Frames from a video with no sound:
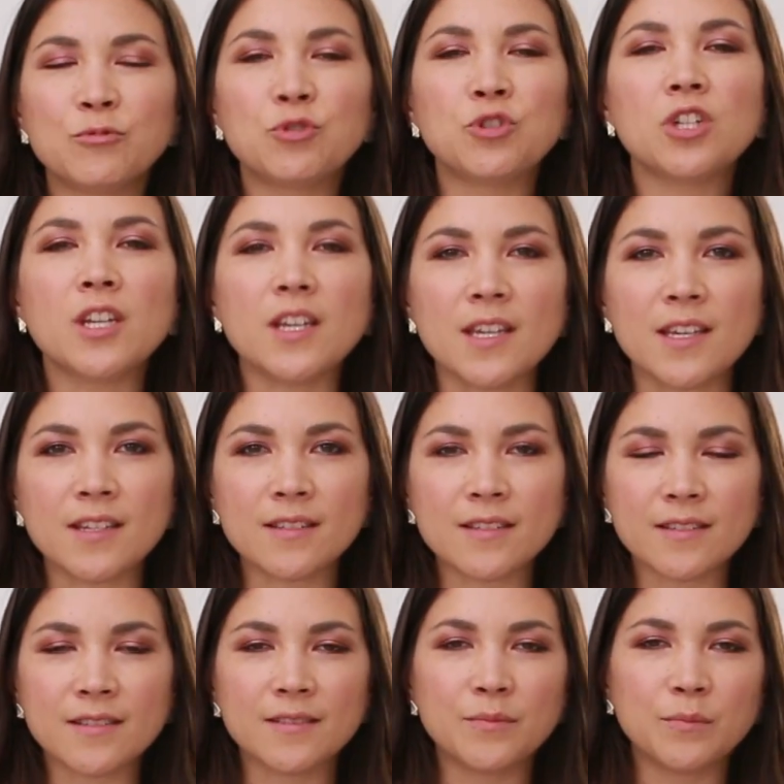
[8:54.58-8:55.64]

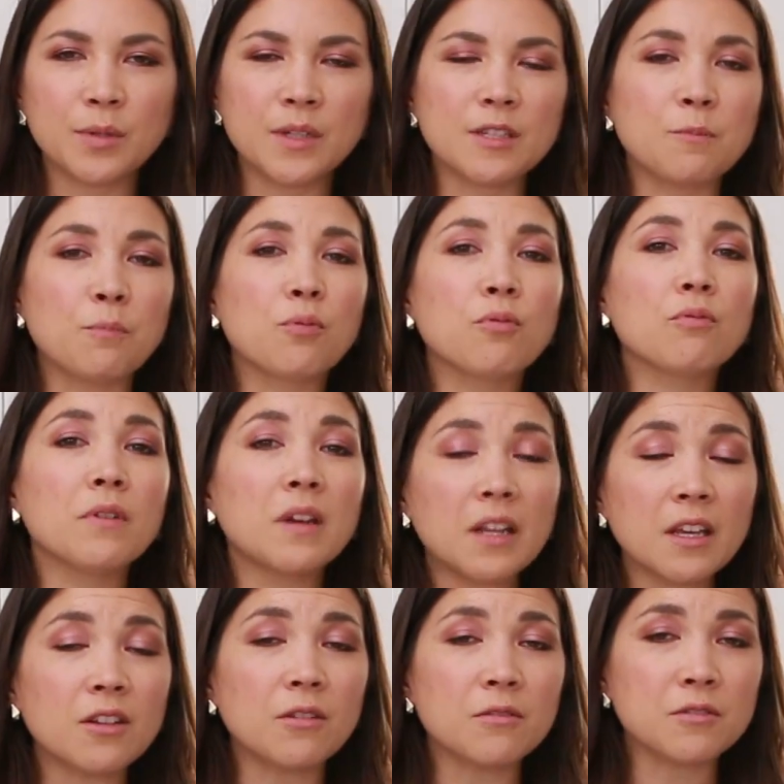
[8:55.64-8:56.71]
cheese, but it's
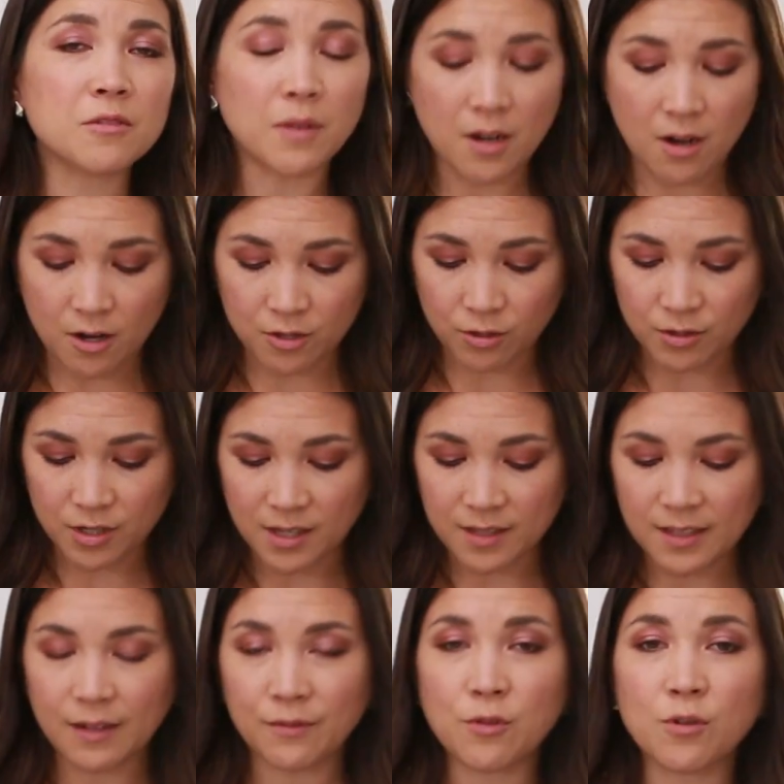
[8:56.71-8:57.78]
pretty close to our nacho
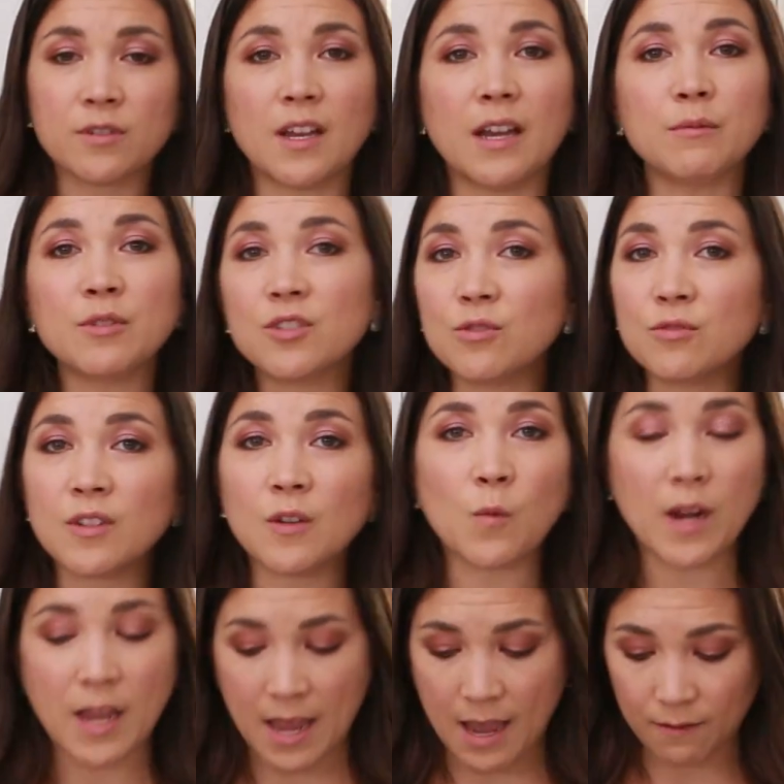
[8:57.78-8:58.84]
cheese. And of course, I'm just using
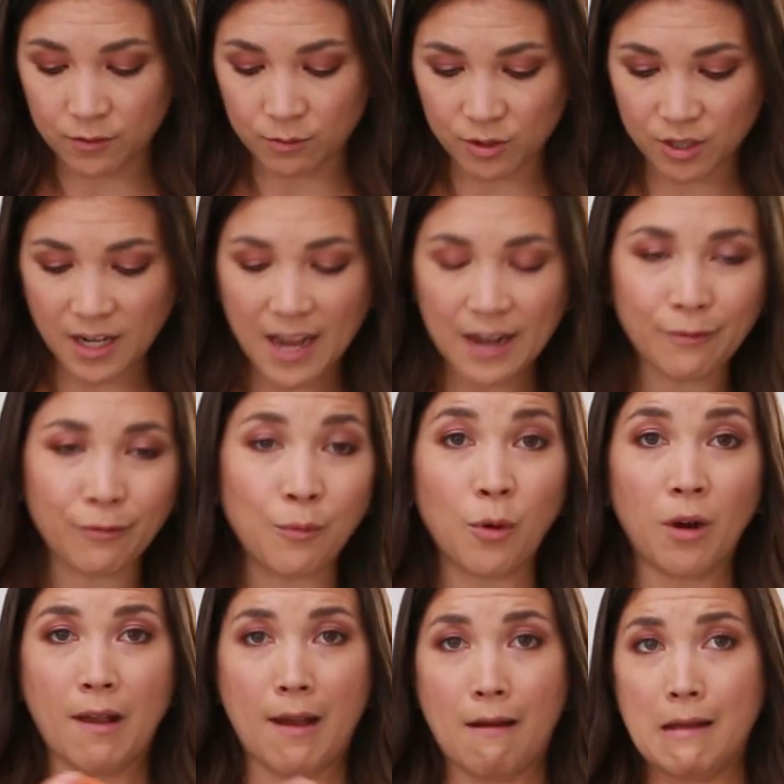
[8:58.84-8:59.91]
what I have. So I'm just gonna add a few
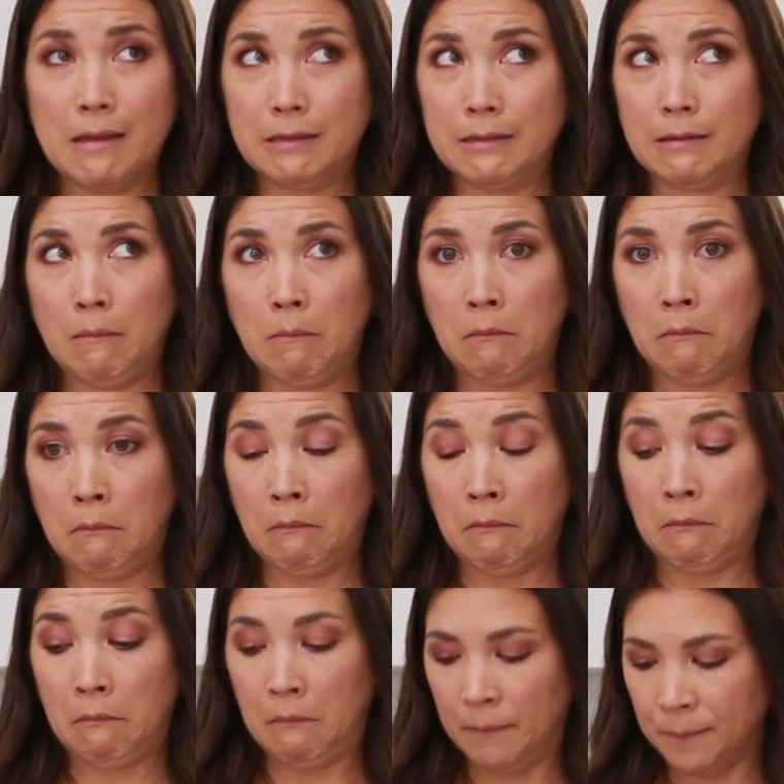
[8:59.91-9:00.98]
more carrots.
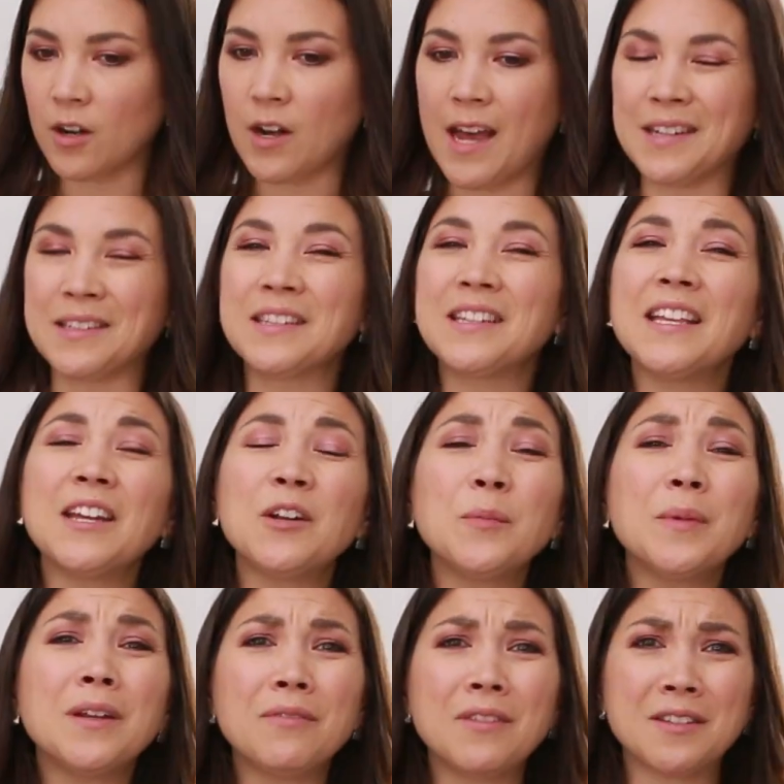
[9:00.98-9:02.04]
I'm gonna add a little bit of